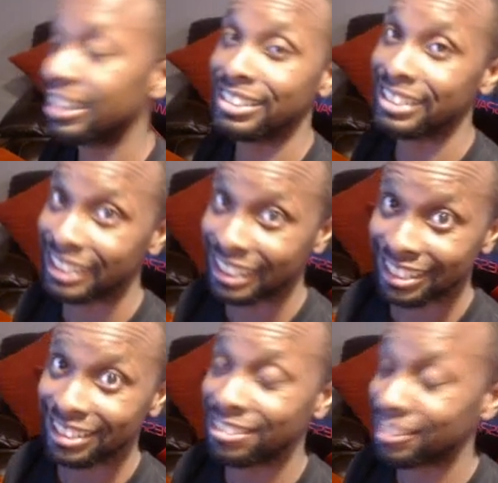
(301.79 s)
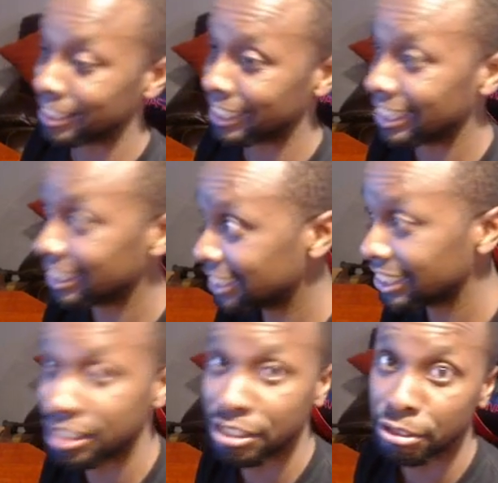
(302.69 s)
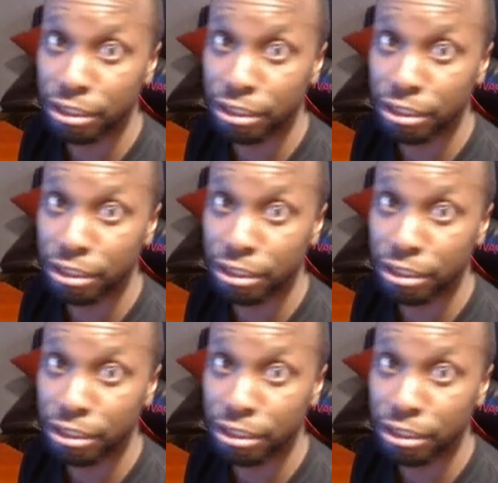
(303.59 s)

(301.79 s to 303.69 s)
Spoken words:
Yeah, okay, I can see you doing your